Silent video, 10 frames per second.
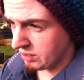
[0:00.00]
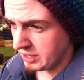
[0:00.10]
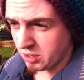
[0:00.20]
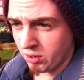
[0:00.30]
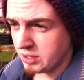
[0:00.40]

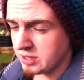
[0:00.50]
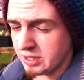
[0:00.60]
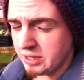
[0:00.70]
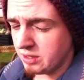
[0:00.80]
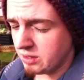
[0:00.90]
It
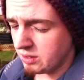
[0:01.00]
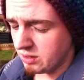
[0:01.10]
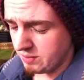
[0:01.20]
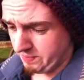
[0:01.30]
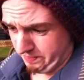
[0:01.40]
honestly
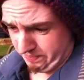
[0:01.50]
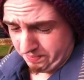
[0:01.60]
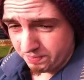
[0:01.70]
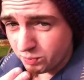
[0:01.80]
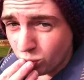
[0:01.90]

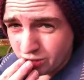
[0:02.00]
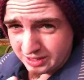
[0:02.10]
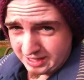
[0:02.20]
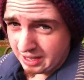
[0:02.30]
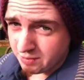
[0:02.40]

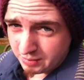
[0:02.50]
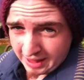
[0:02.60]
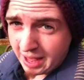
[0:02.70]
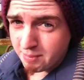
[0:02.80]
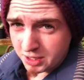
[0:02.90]
wouldn't save me
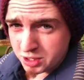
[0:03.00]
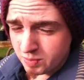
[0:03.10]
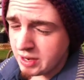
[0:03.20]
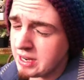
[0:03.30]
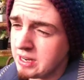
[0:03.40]
that much
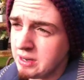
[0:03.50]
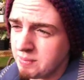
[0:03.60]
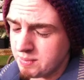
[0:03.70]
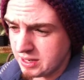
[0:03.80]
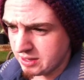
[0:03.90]
money,
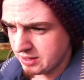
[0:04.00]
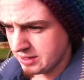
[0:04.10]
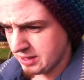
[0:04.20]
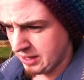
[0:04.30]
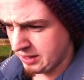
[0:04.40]

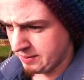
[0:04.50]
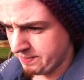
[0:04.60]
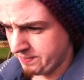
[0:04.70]
because, I